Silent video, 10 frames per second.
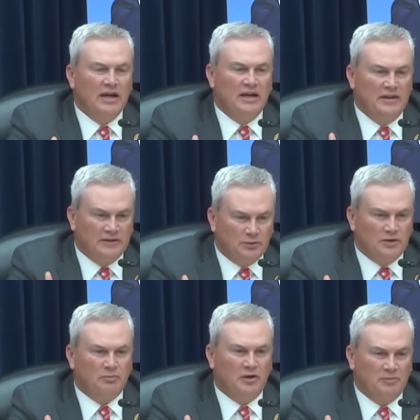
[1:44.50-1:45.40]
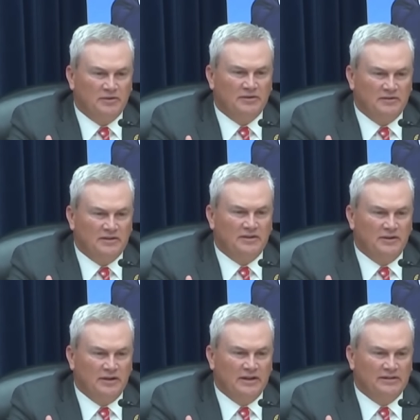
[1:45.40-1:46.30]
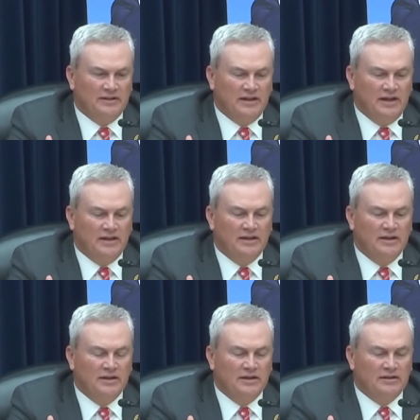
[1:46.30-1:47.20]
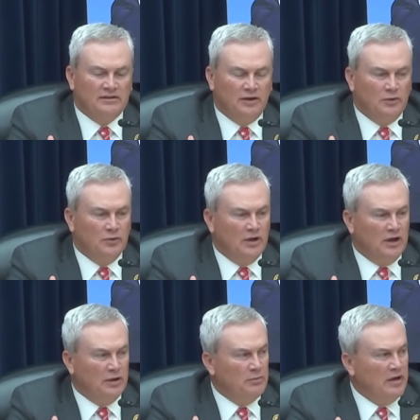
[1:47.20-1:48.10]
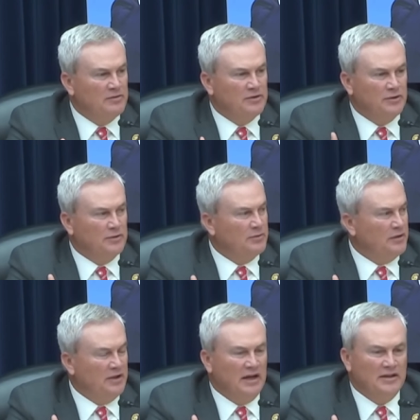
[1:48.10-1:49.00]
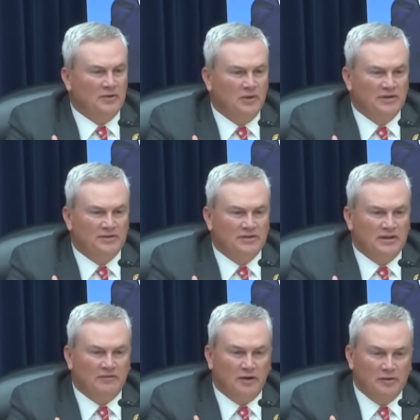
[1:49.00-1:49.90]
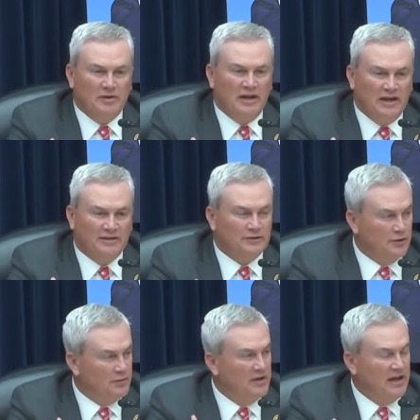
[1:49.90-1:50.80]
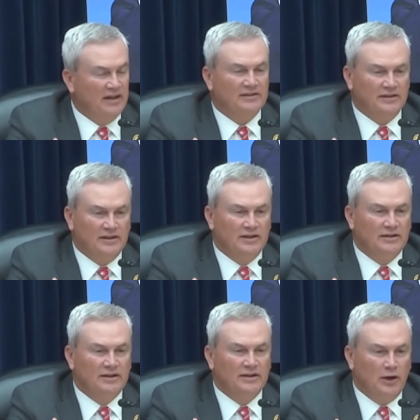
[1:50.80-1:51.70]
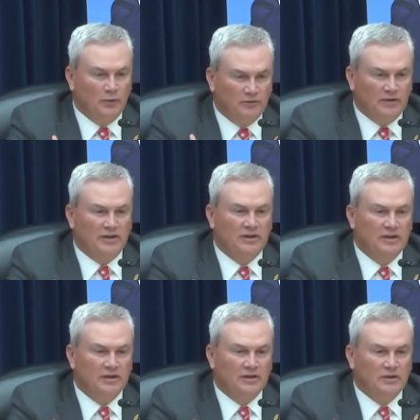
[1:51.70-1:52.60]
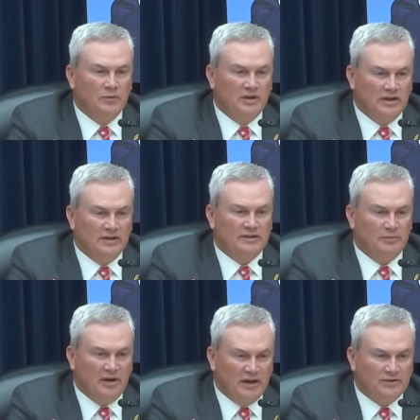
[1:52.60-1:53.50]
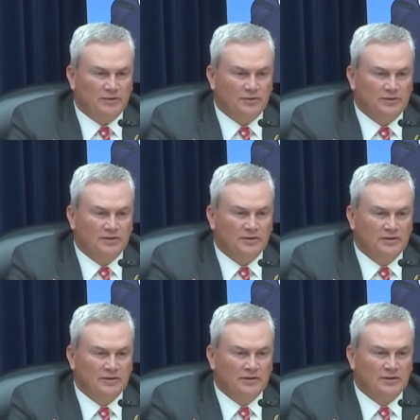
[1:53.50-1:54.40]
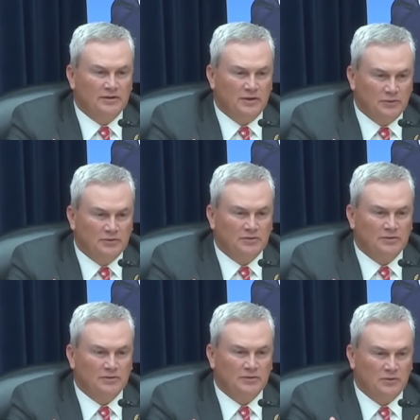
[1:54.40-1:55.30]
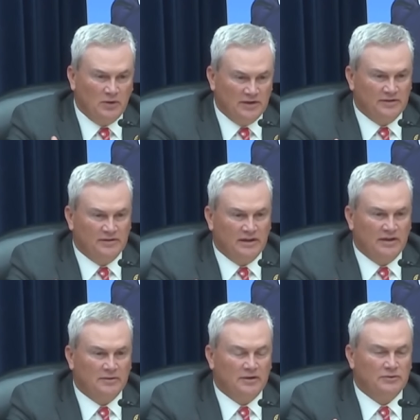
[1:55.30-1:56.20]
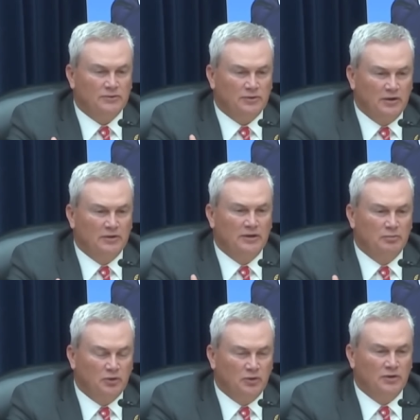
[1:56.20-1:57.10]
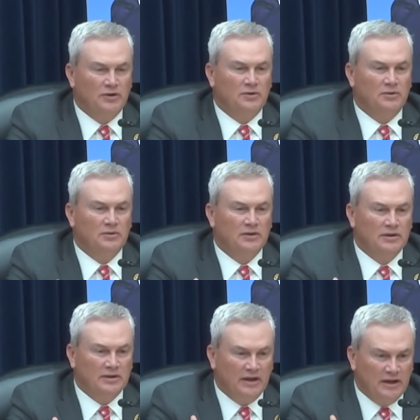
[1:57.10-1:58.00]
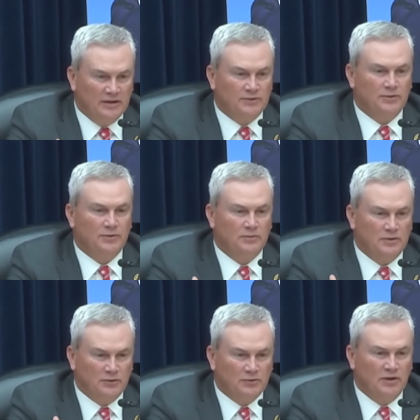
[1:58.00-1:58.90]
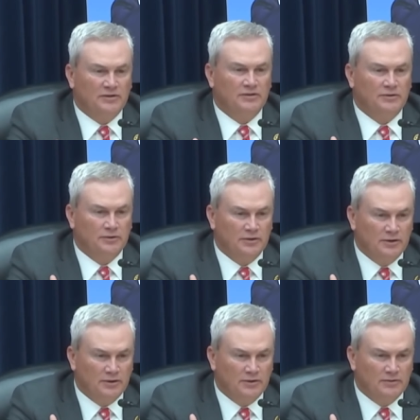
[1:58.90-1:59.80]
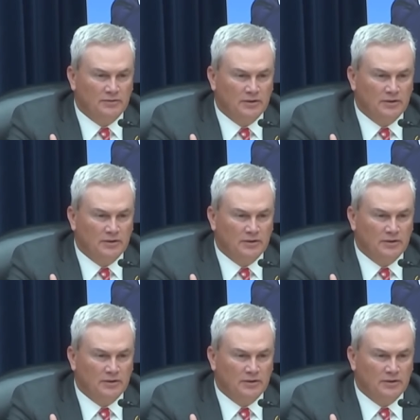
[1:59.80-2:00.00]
and that's what the purpose of this hearing is today. So uh, I'm sure a lot of the questions that have already been asked are going to be asked again, and hopefully we can get some answers to those questions. I strongly implore you to answer those questions. You're here